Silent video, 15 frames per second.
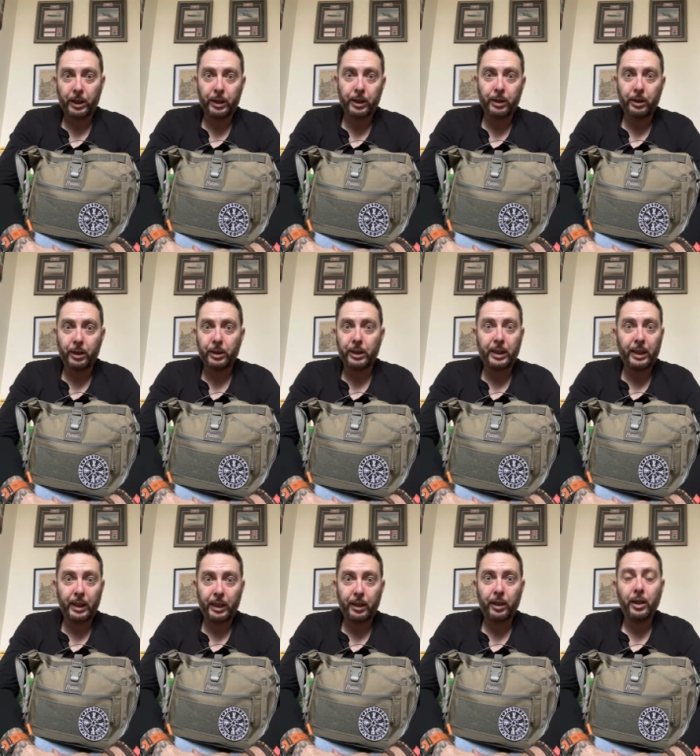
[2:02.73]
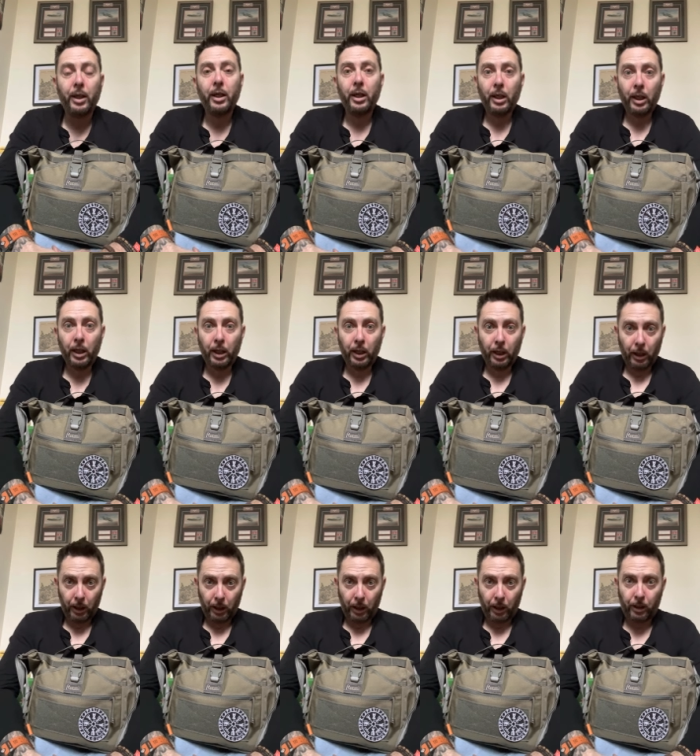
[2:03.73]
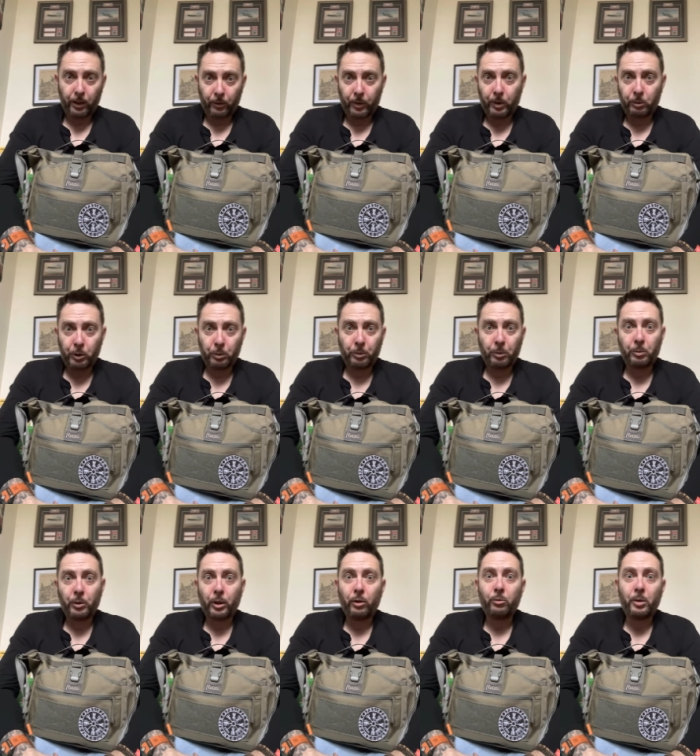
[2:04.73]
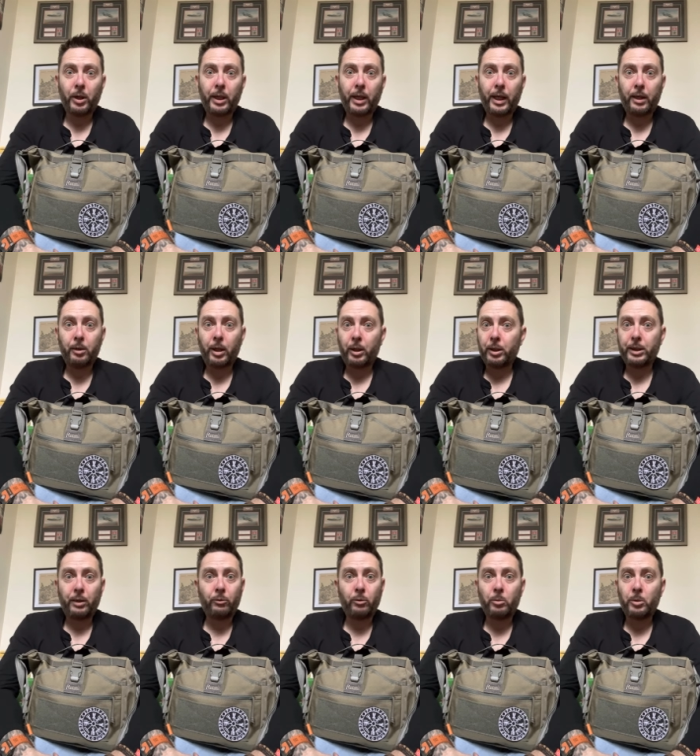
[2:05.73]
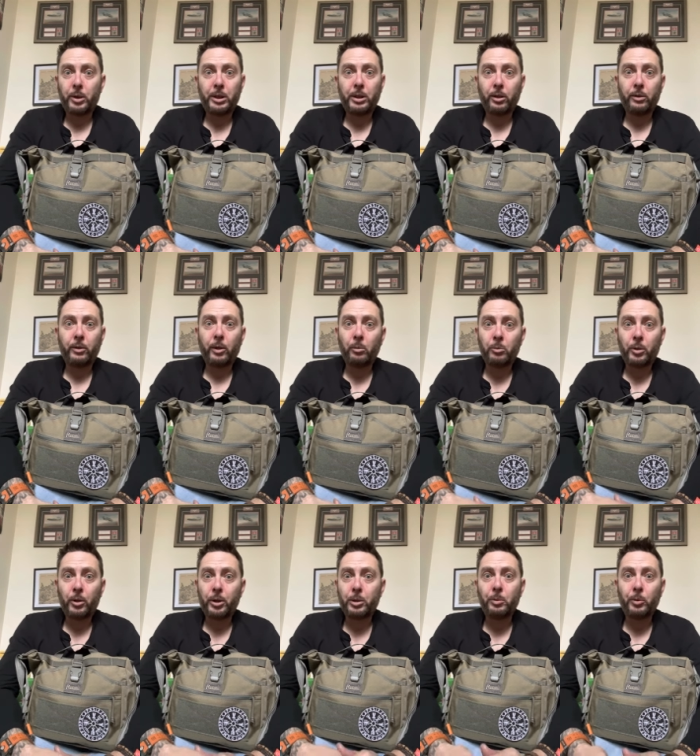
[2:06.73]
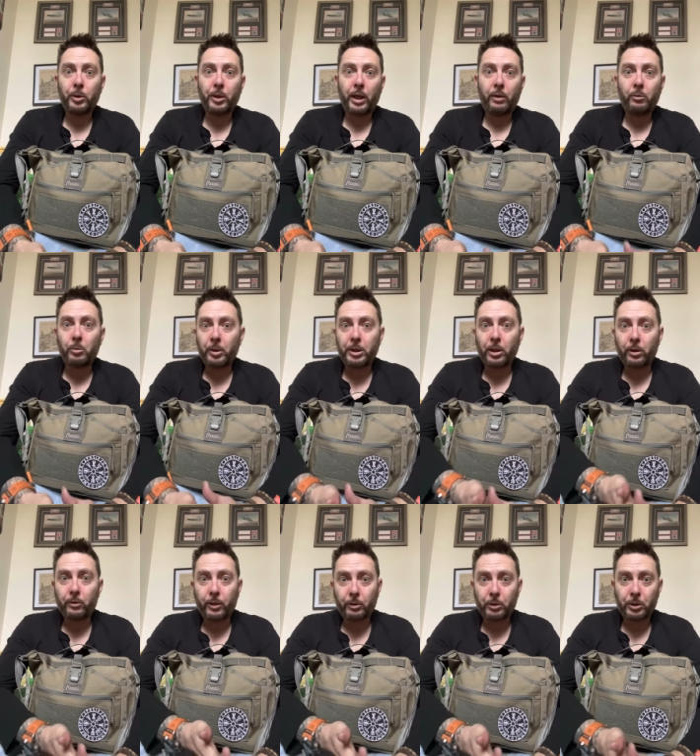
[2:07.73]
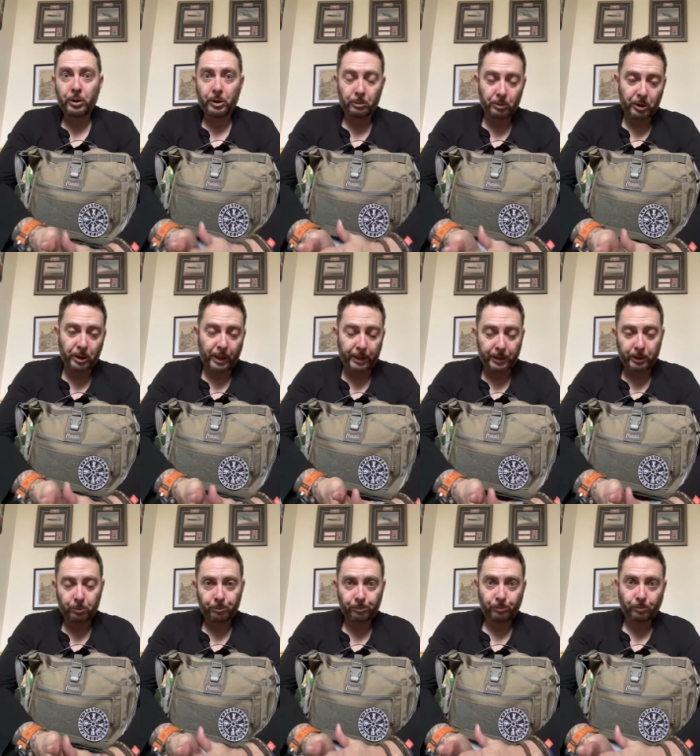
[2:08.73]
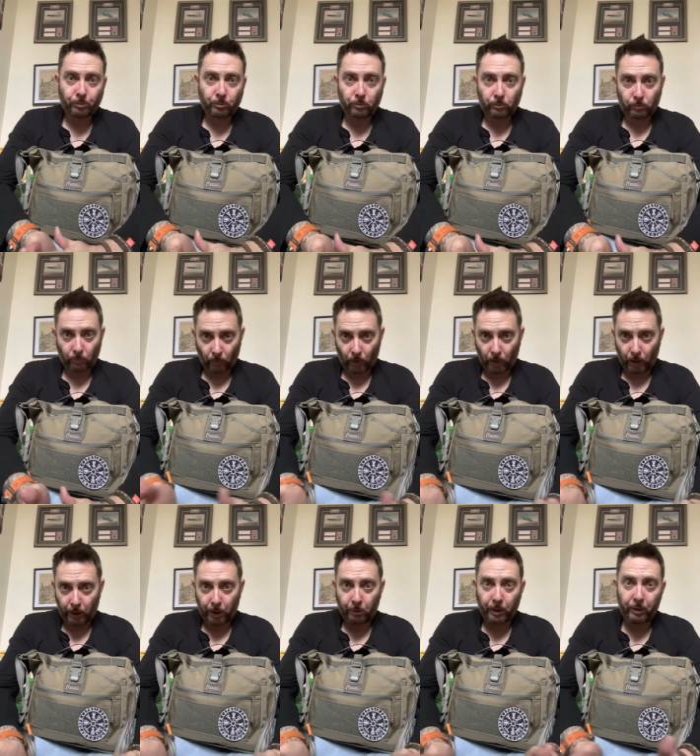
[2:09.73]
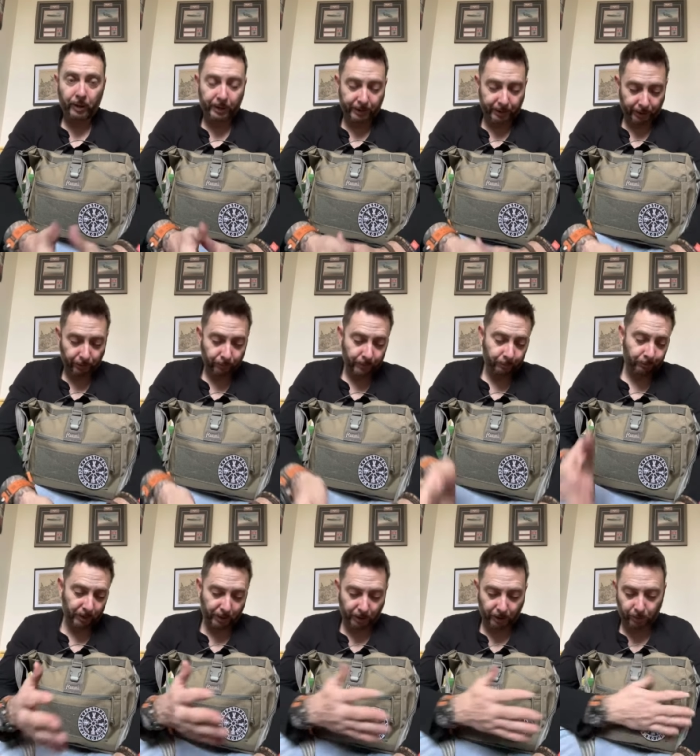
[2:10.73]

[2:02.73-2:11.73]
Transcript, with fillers: uh, and kit. And I don't think we should be put off by that because everybody's got their own price point, everybody's got their own circumstance. Anyway, runs over. So